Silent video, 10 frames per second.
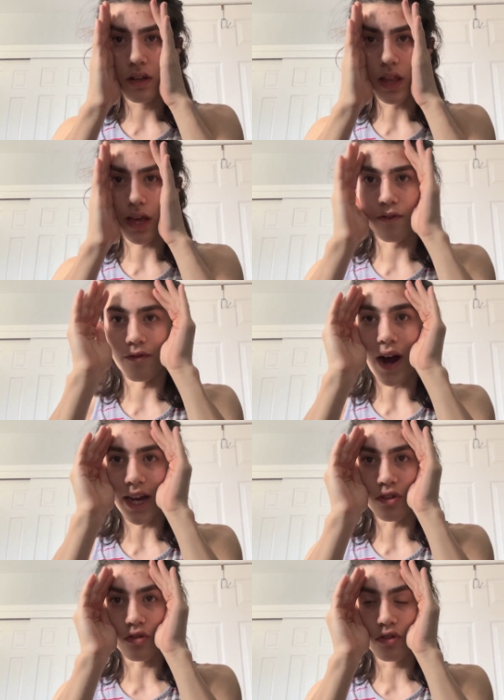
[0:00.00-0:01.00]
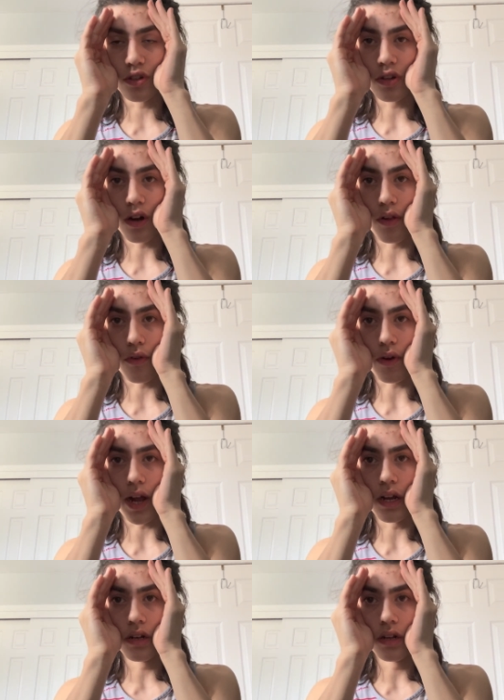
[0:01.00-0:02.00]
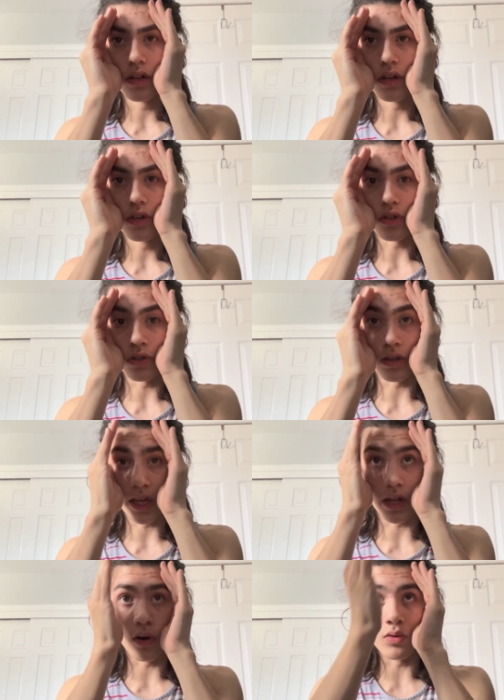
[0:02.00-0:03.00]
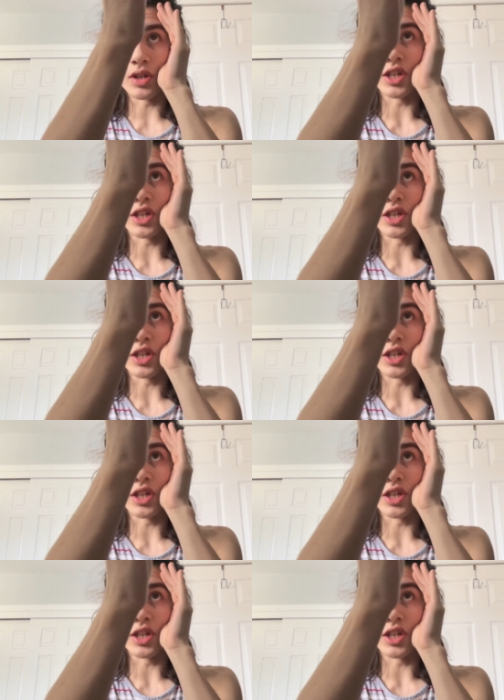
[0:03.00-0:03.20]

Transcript: like visors on their head so that they can only